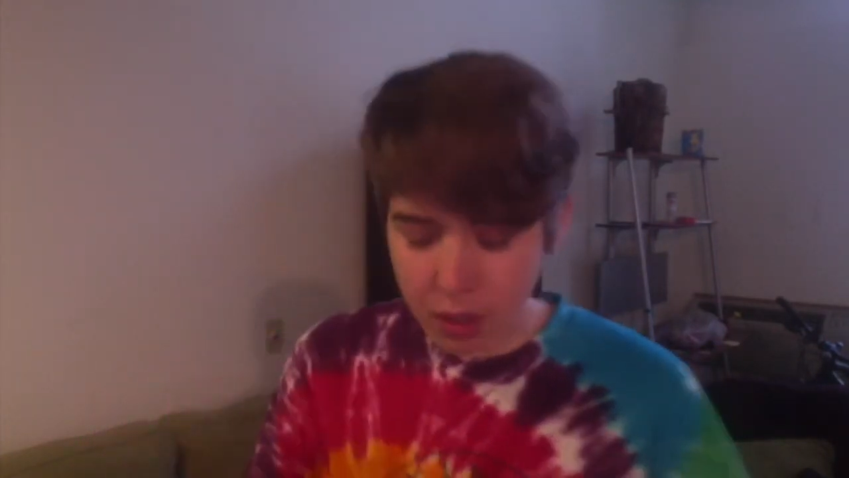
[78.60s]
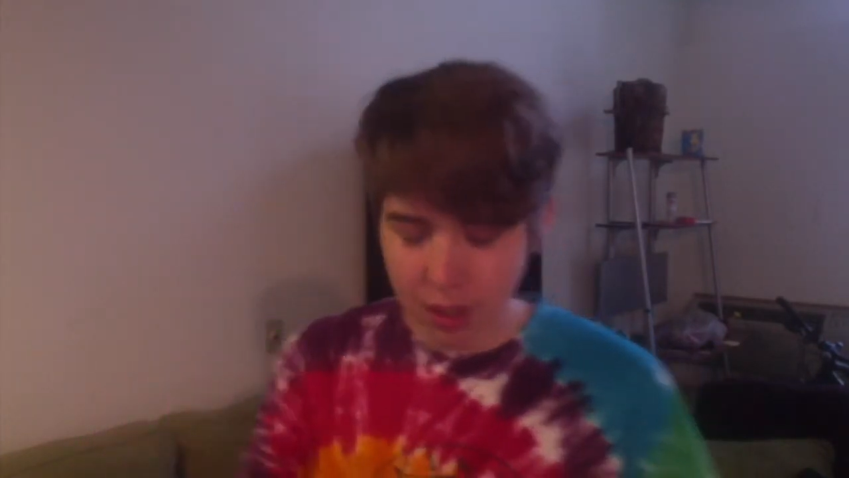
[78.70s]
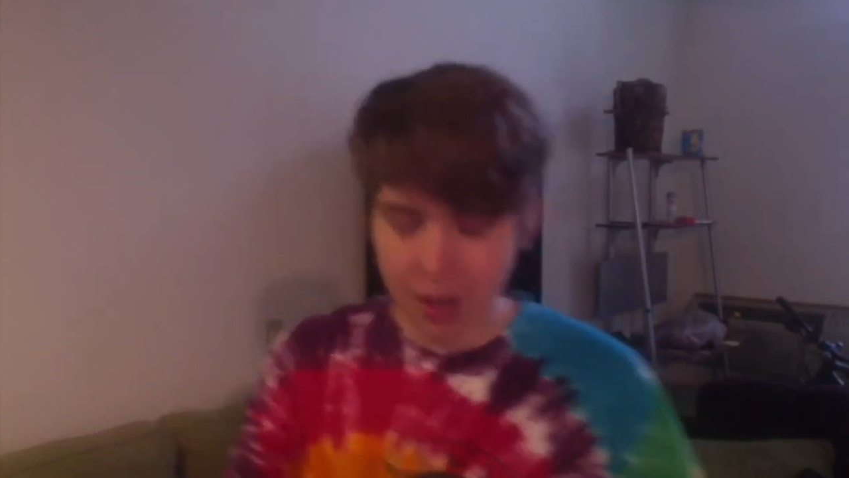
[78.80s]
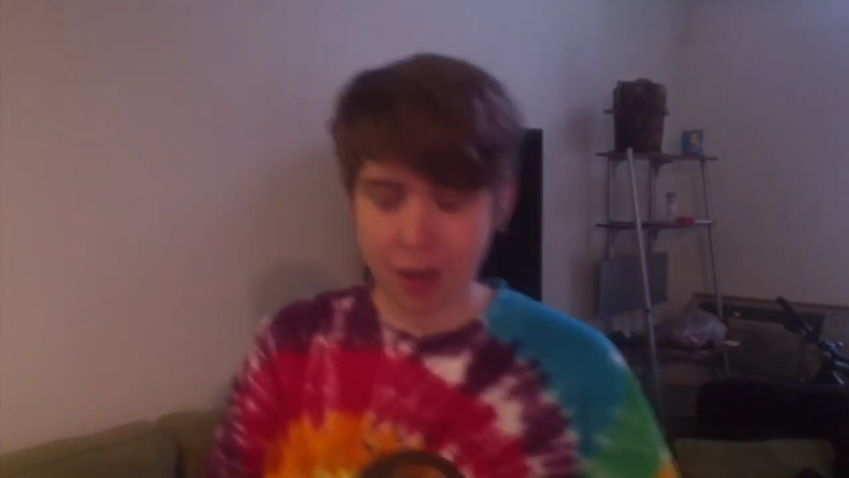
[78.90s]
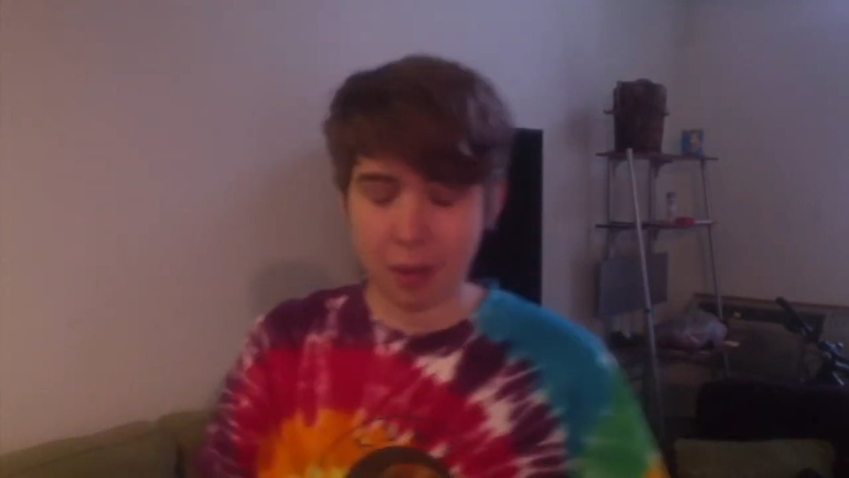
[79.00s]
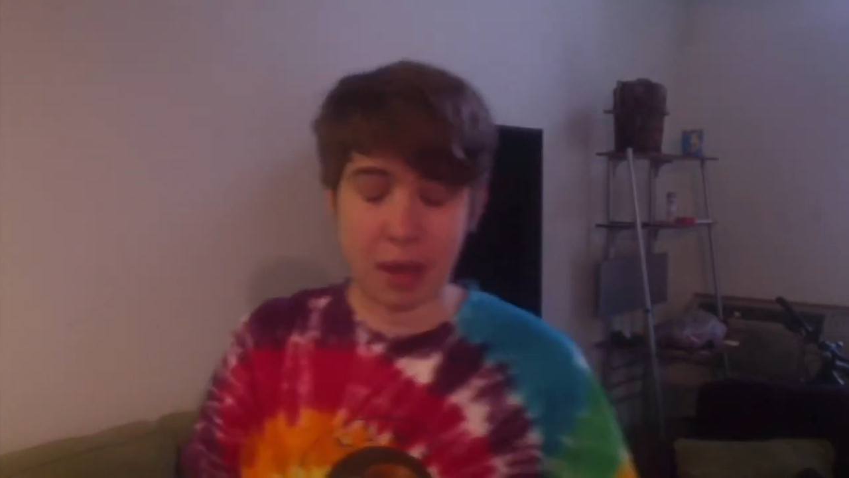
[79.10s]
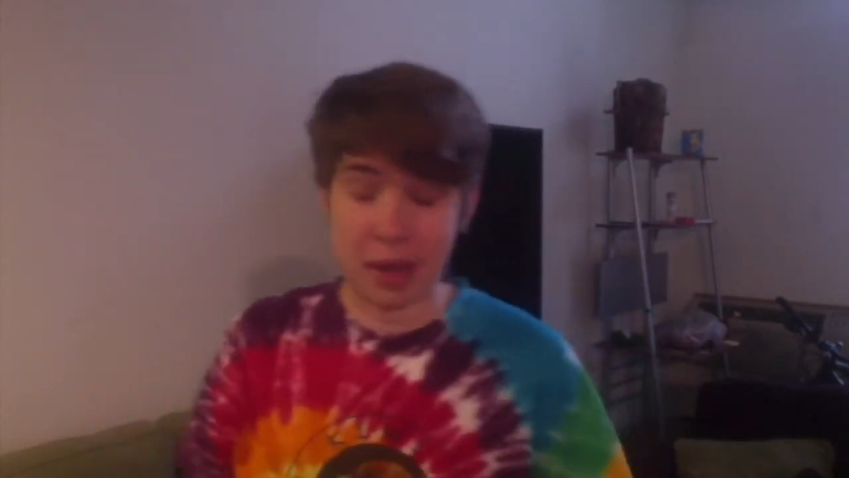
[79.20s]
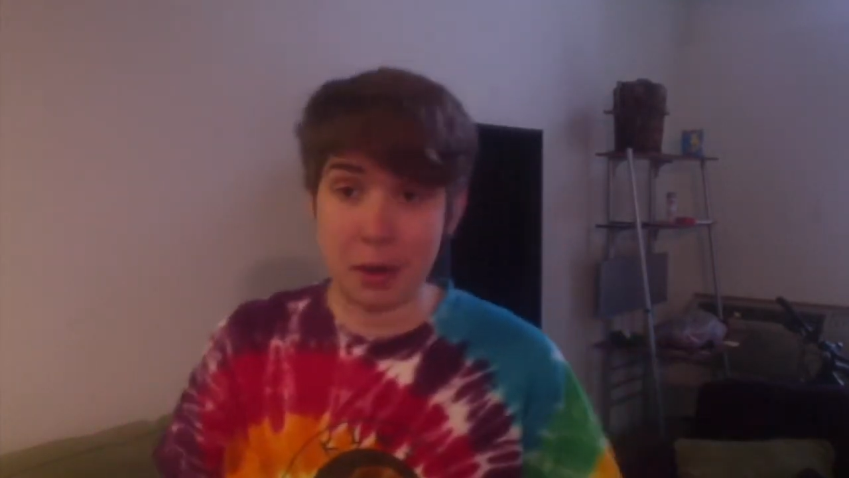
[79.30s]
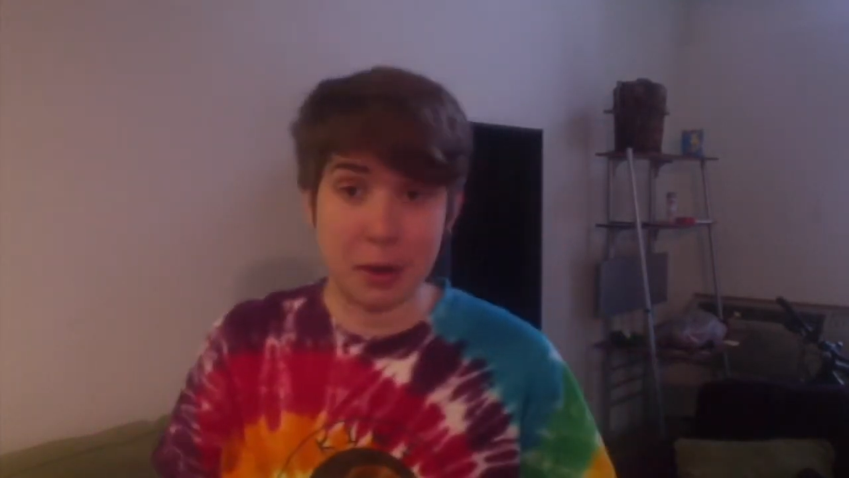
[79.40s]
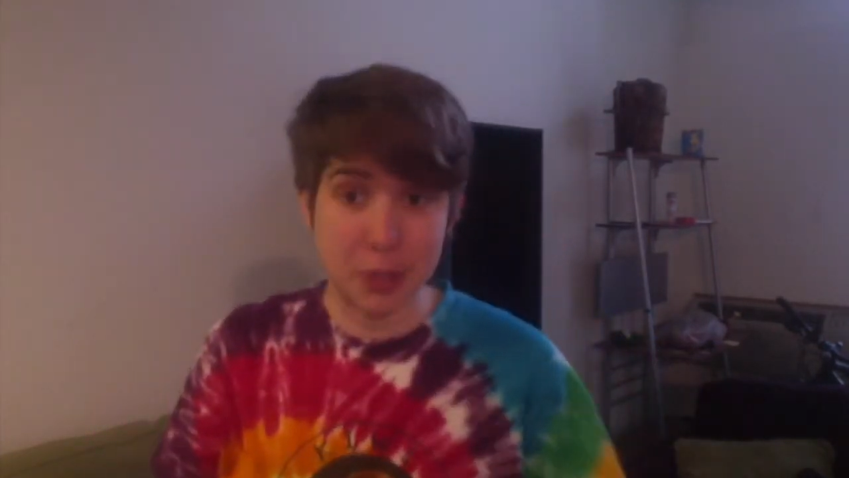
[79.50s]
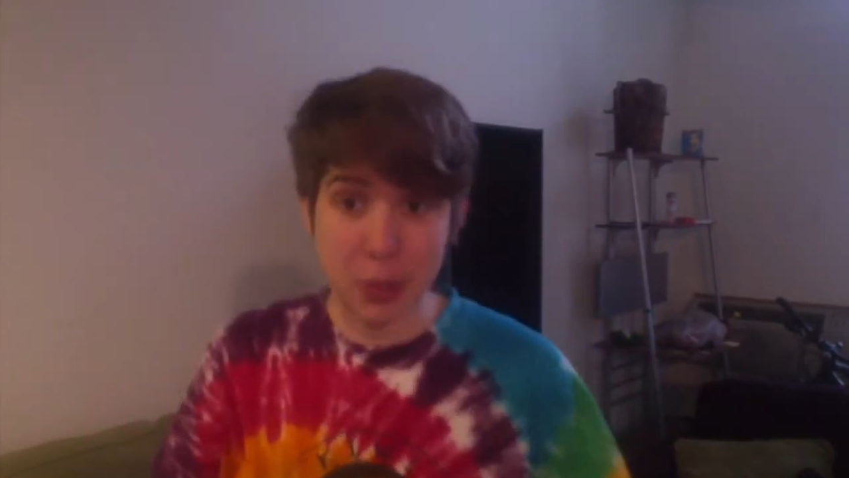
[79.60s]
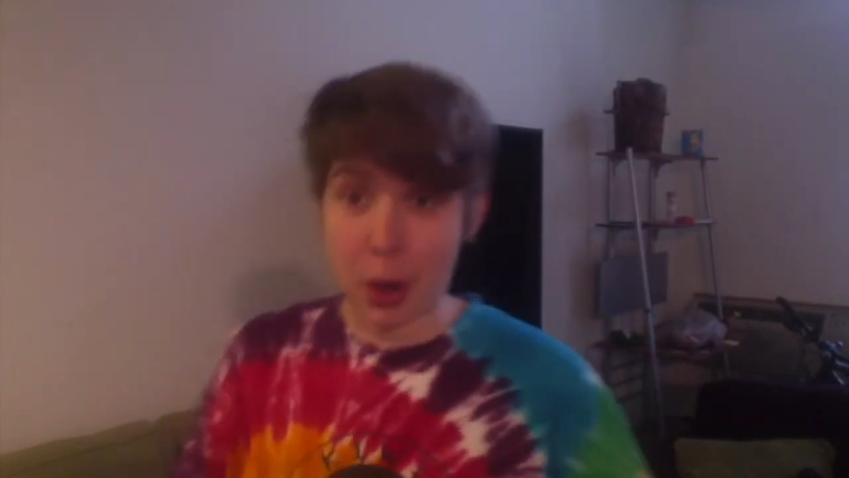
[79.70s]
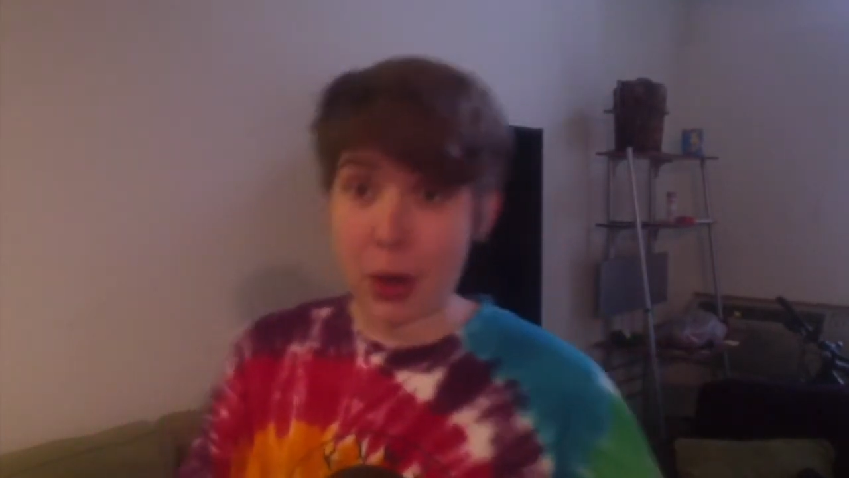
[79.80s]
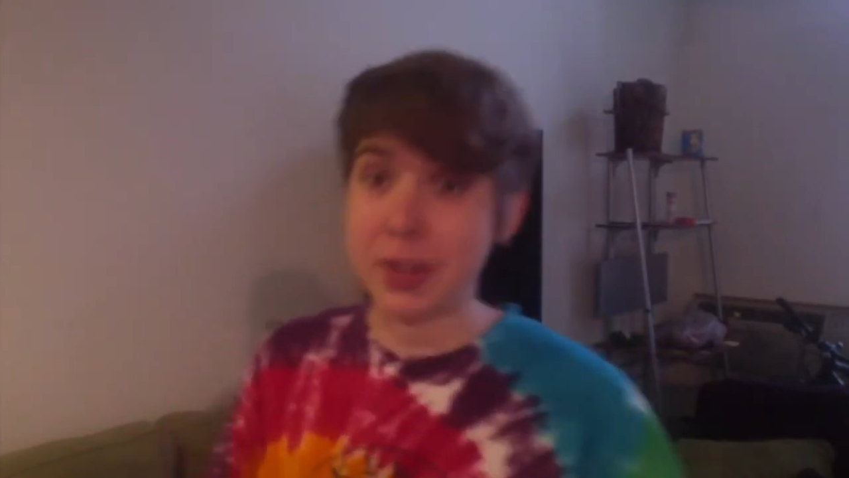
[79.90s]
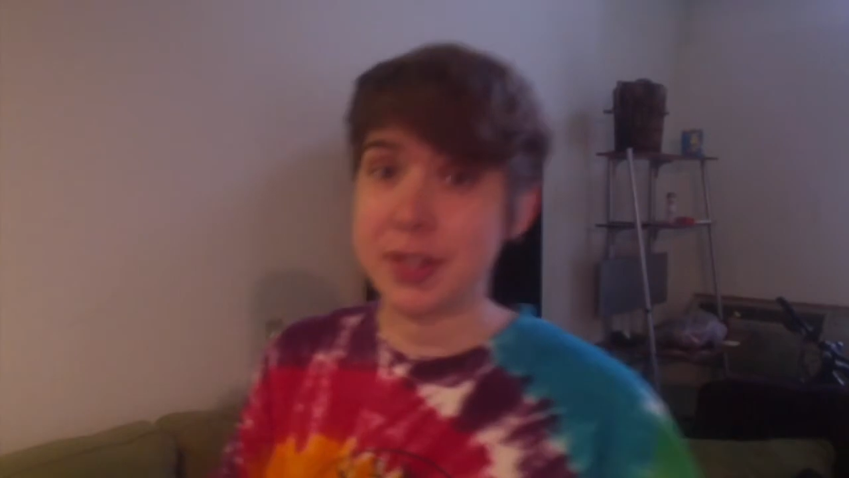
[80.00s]
I also
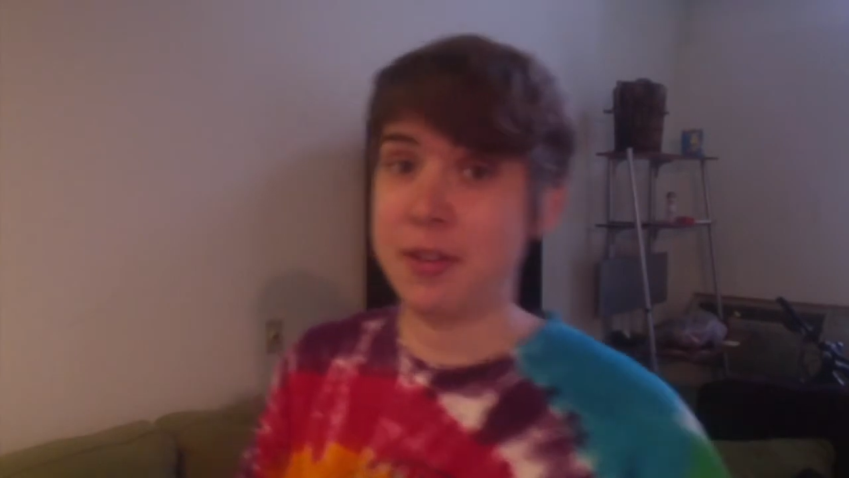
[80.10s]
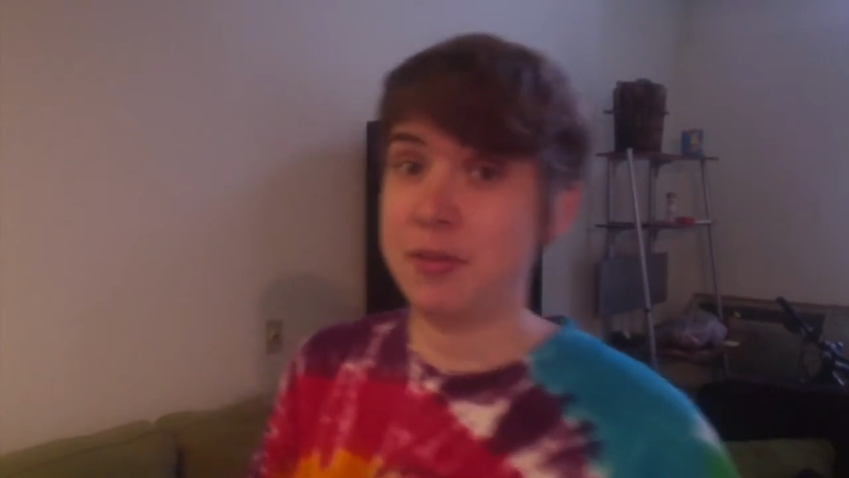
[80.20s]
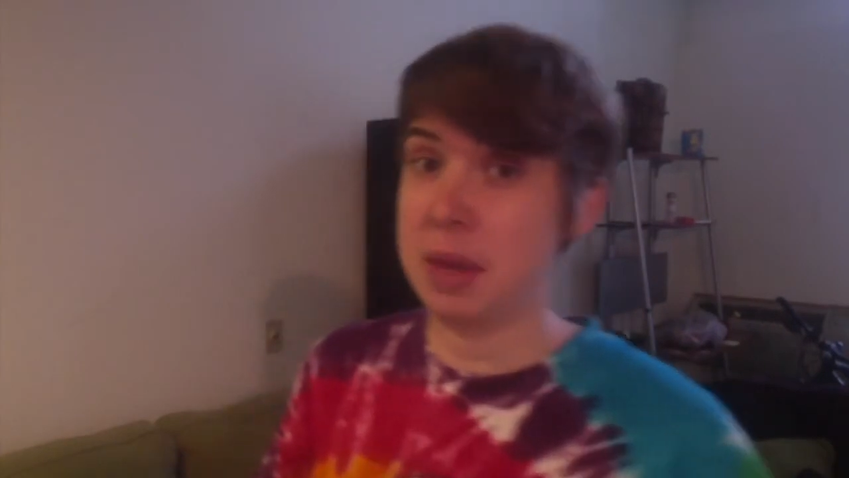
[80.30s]
always love